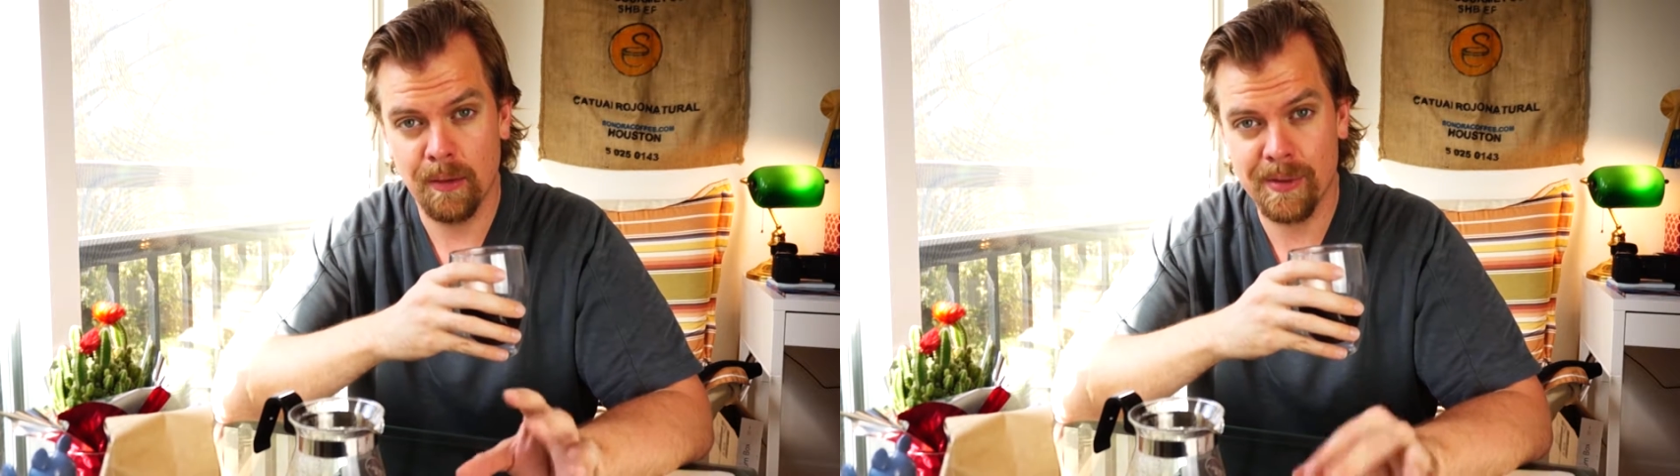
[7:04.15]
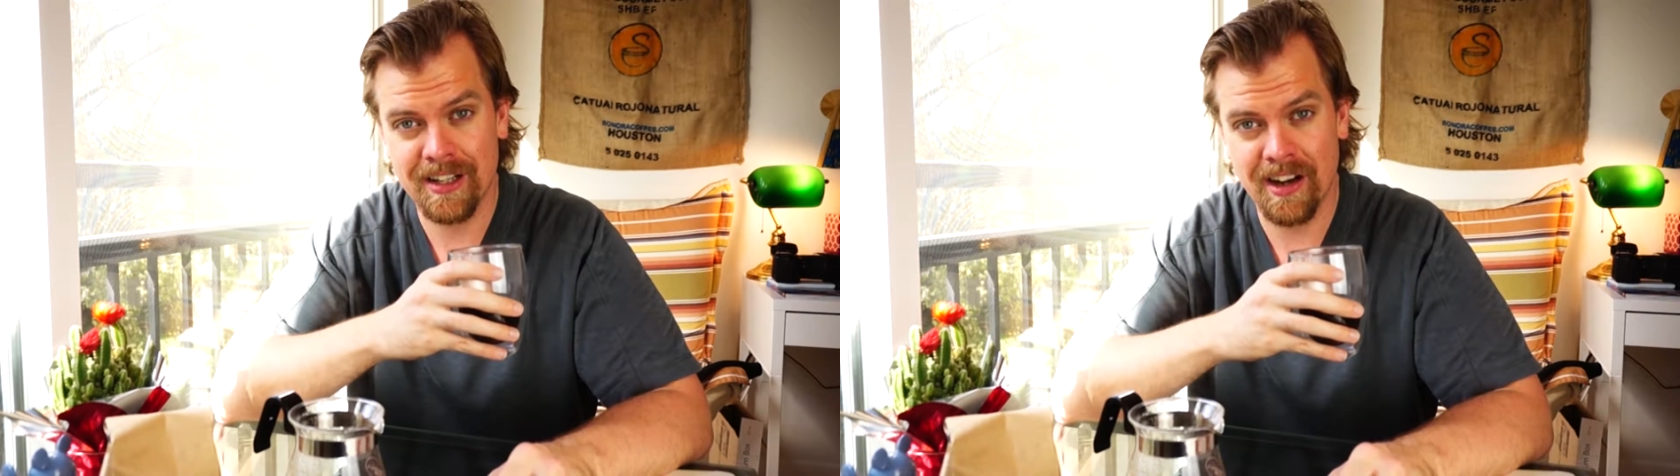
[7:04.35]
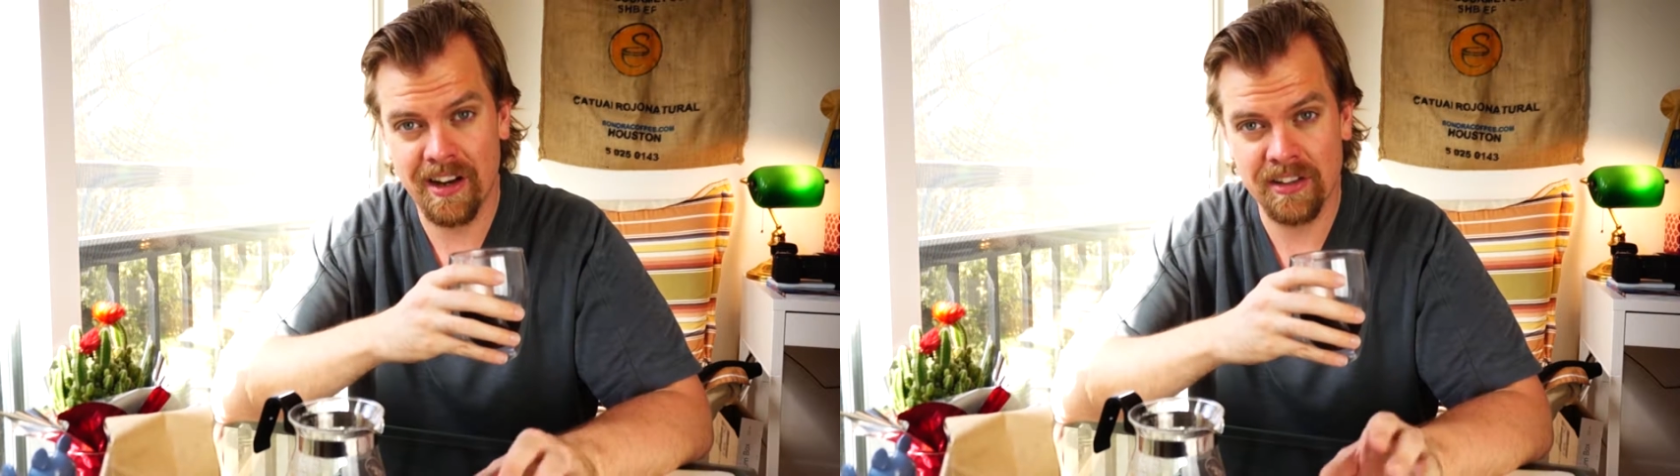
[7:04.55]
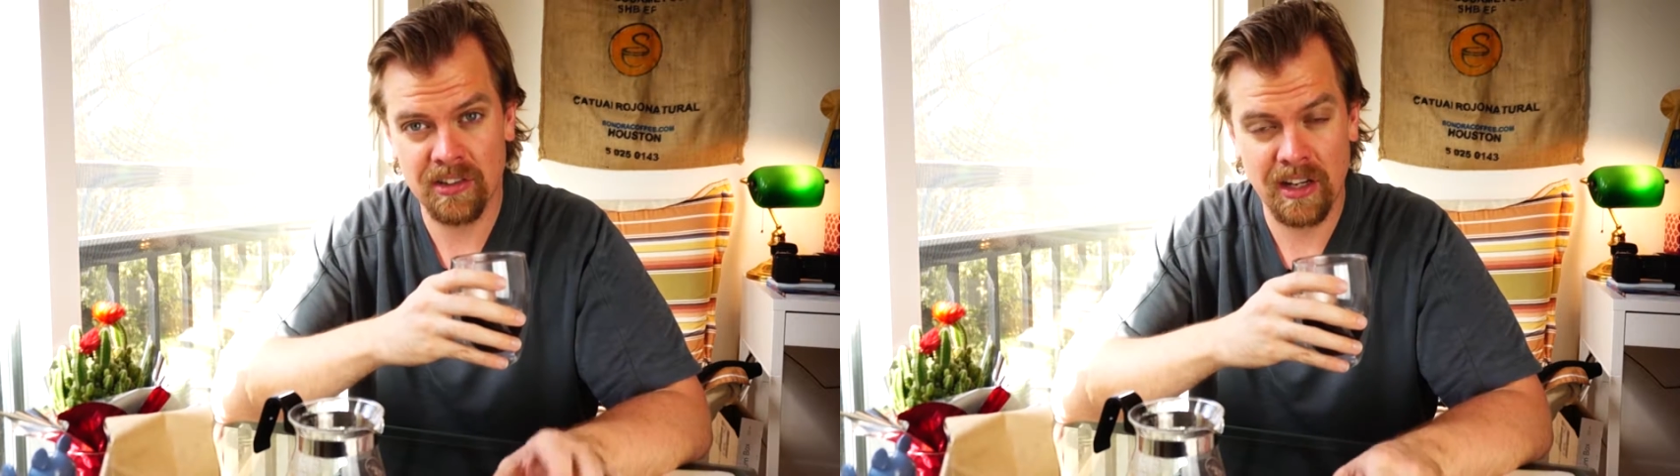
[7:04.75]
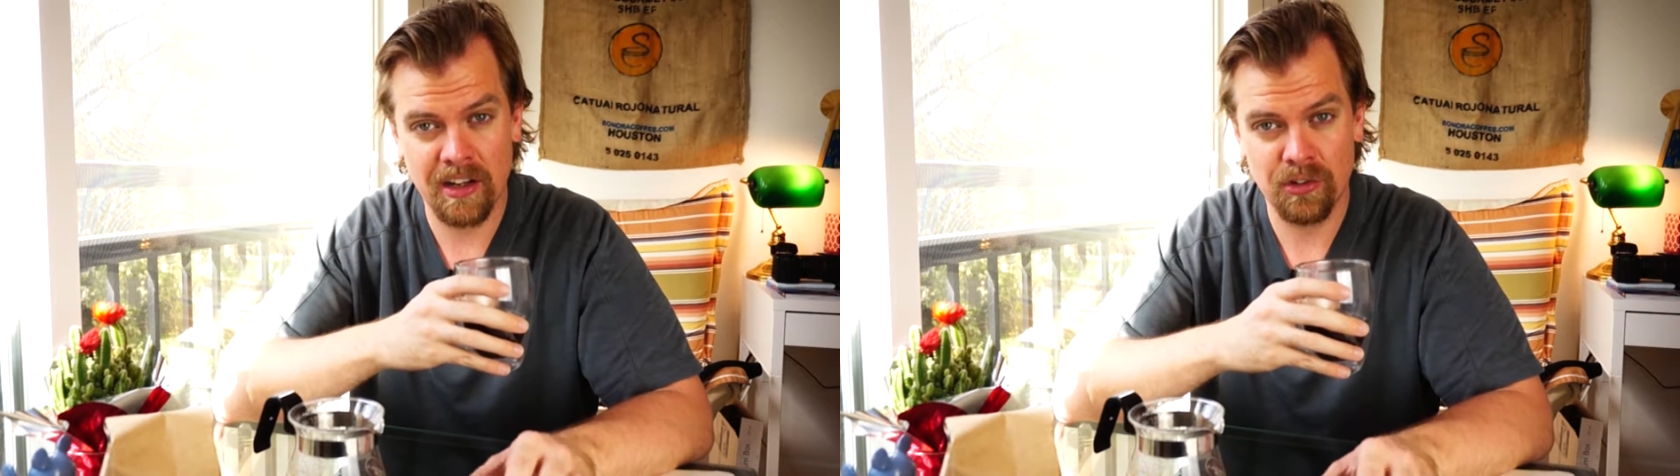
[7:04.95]

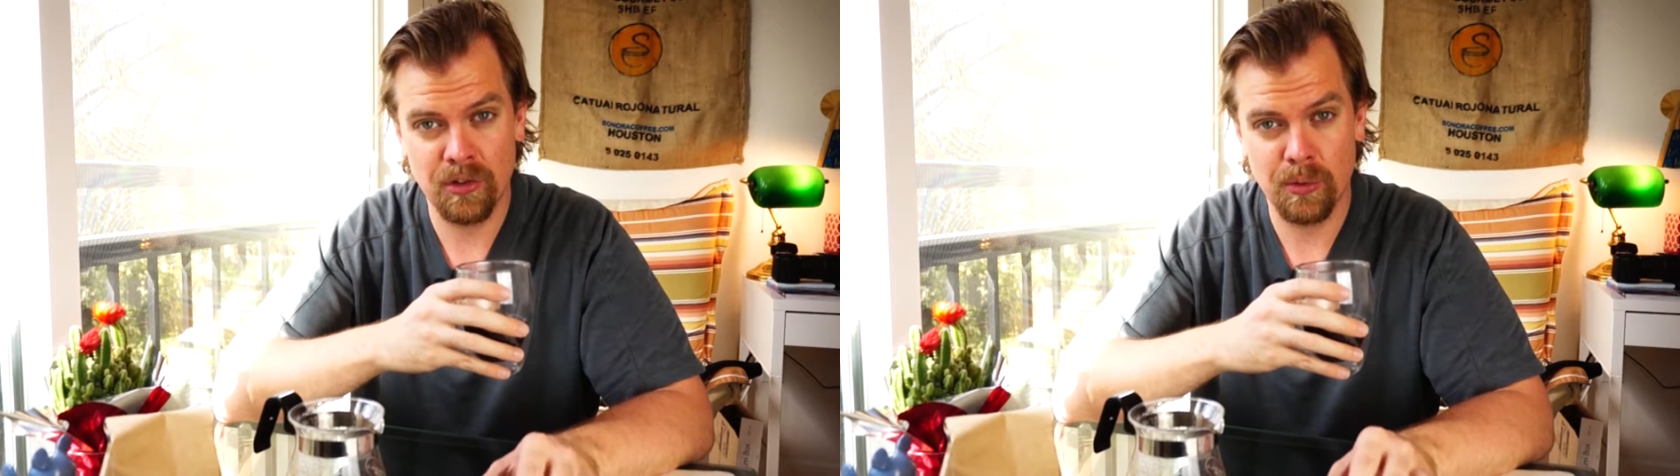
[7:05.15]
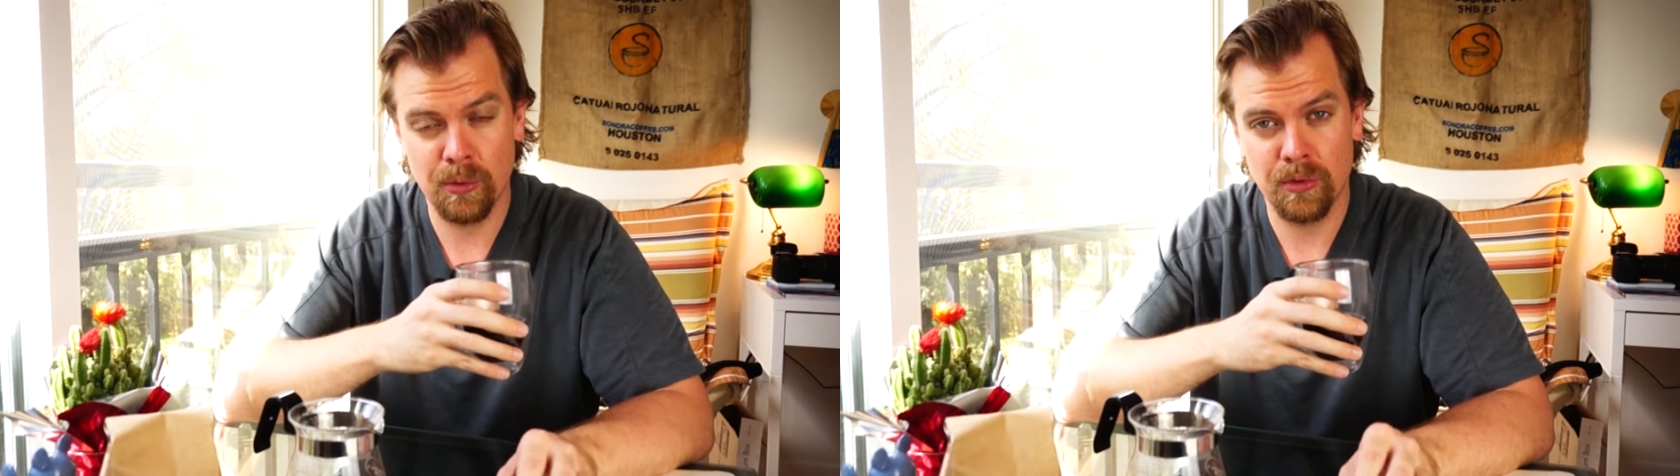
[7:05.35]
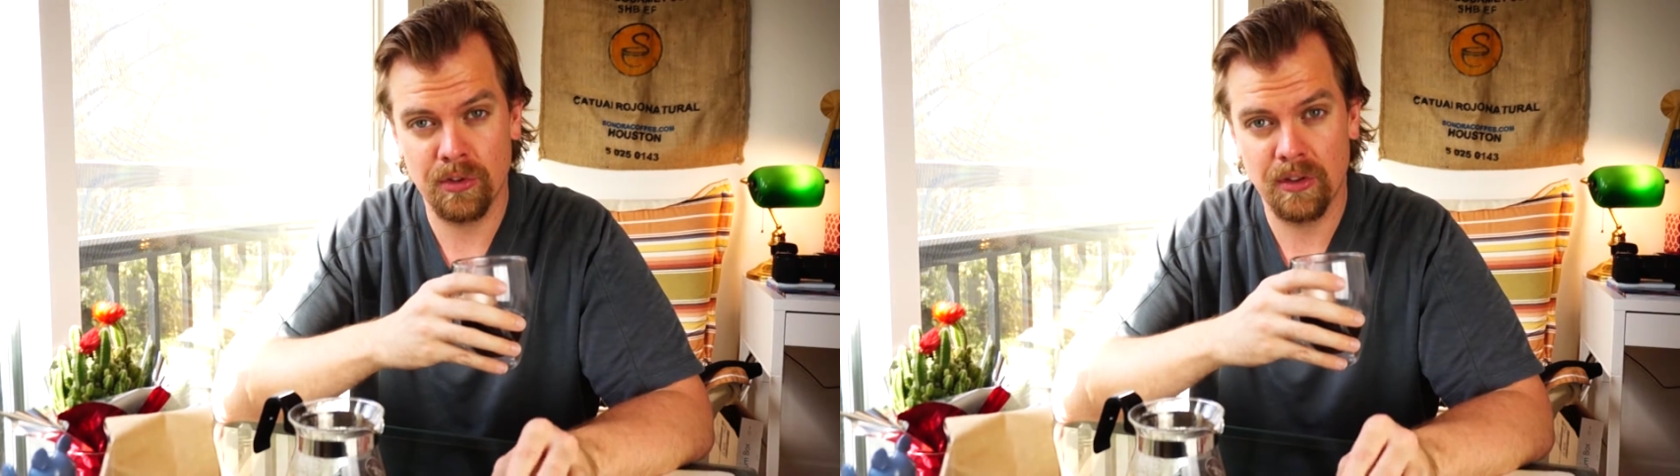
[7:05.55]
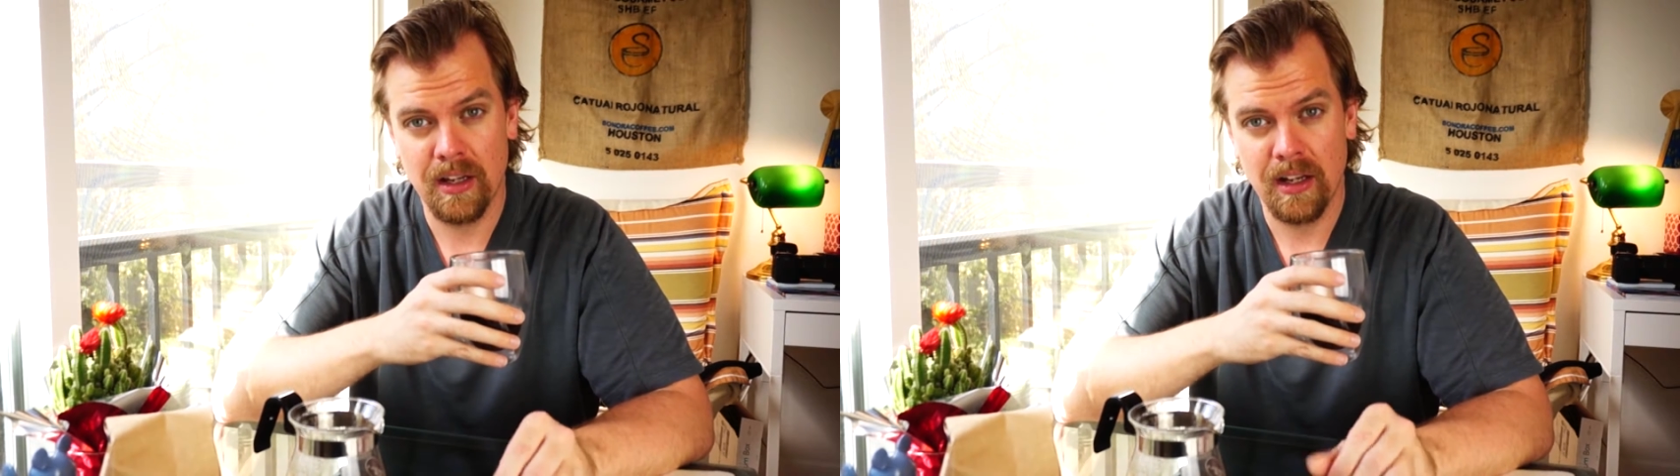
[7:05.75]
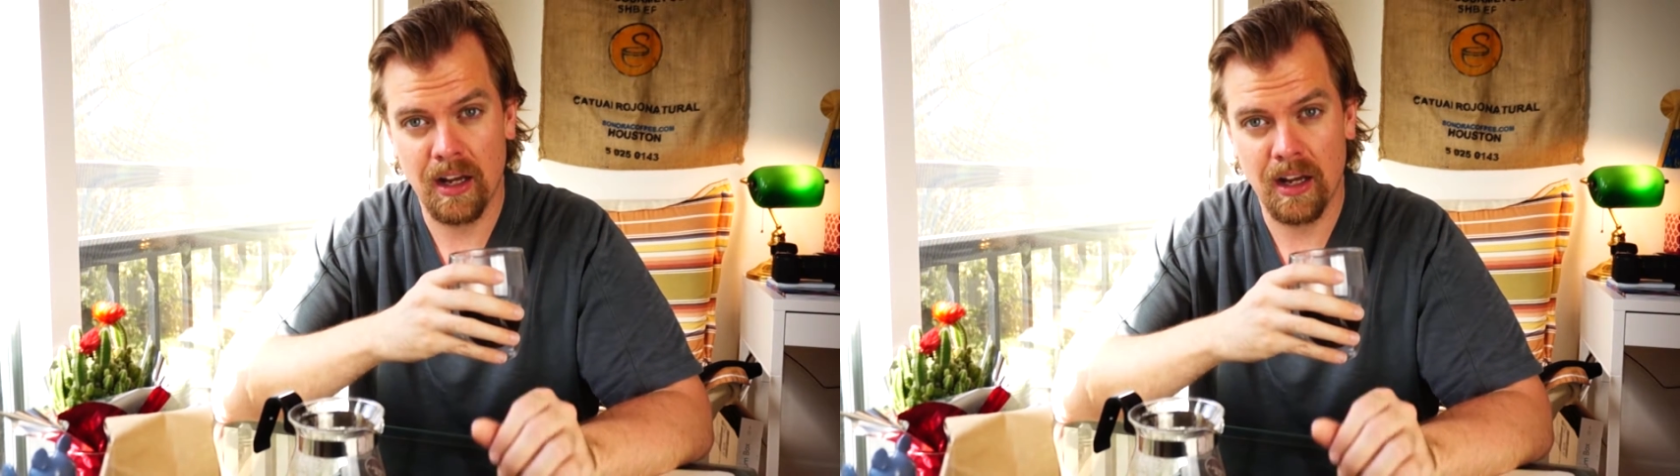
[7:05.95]
pecans, cashews.